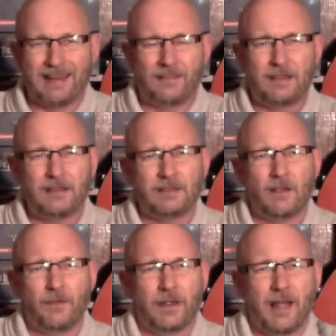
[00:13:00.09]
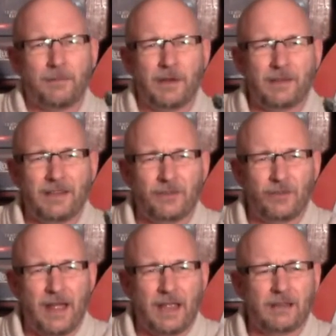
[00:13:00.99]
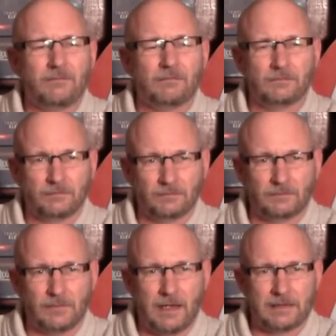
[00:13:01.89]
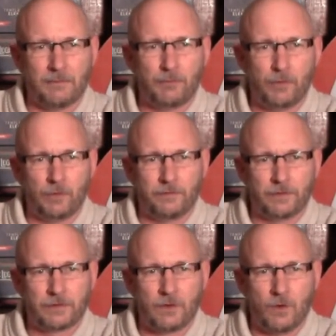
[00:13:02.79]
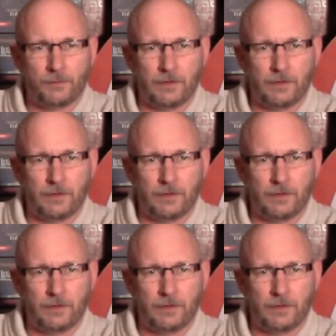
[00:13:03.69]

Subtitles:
I think this is called the Chimerian dragon. That's a beautiful sculpt.